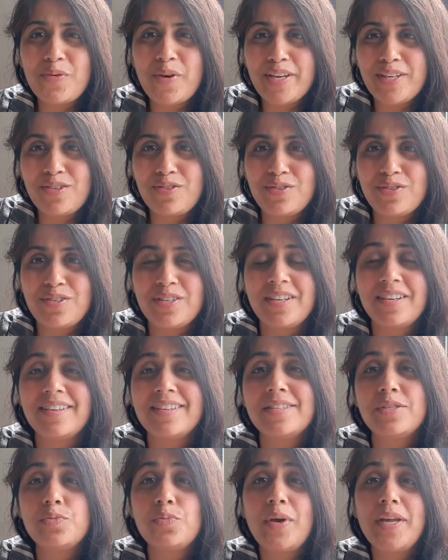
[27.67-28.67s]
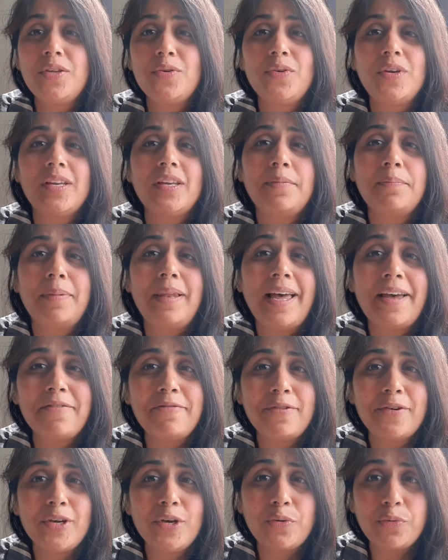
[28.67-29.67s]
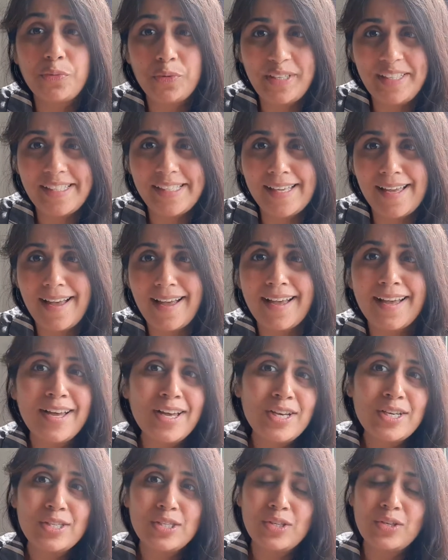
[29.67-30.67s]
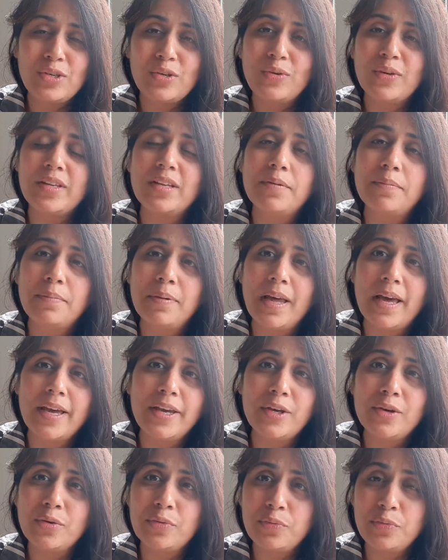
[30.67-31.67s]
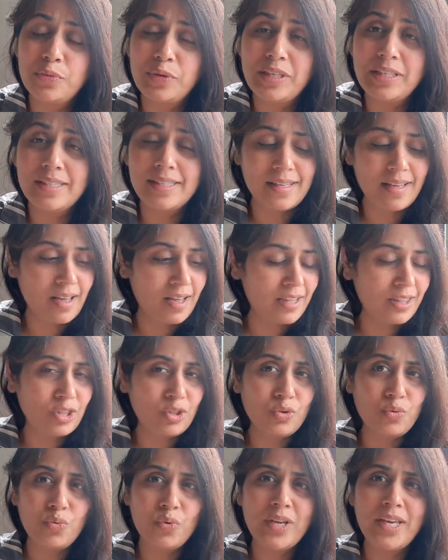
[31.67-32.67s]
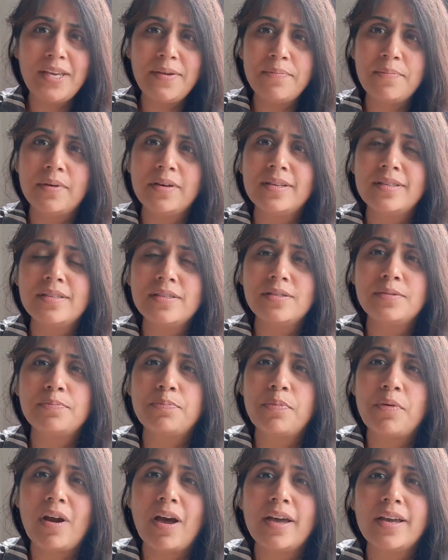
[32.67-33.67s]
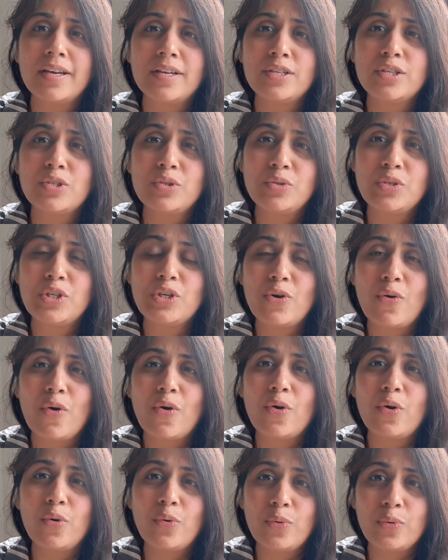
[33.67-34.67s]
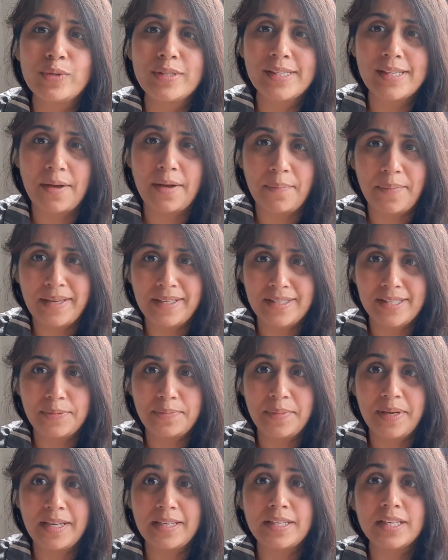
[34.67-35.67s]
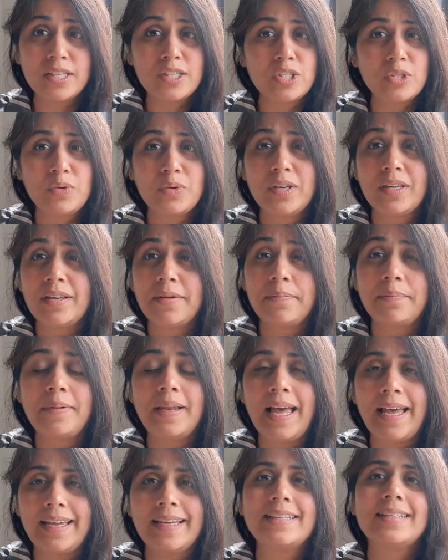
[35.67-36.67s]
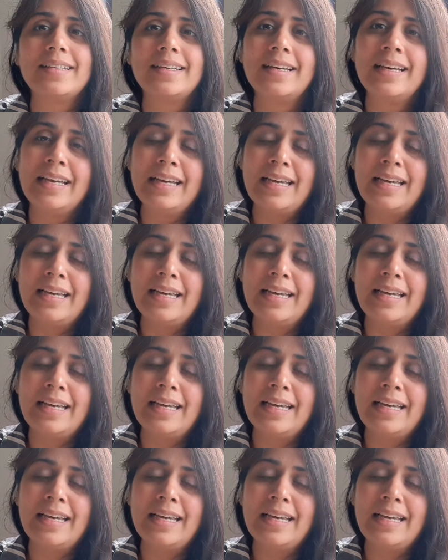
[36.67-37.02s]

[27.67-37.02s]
question is when you can apply for your visa. So you can apply your visa 3 months prior to your course commencement. So you can apply it